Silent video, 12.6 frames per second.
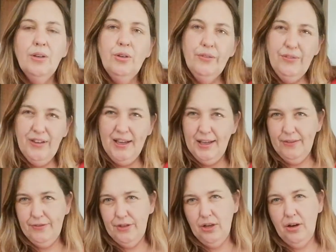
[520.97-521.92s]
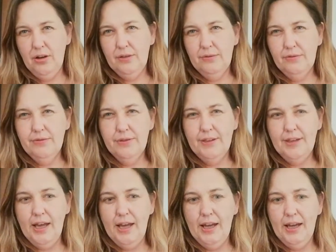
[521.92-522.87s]
know if I have yarn for
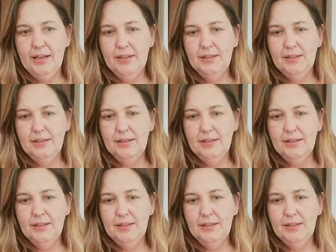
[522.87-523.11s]
that.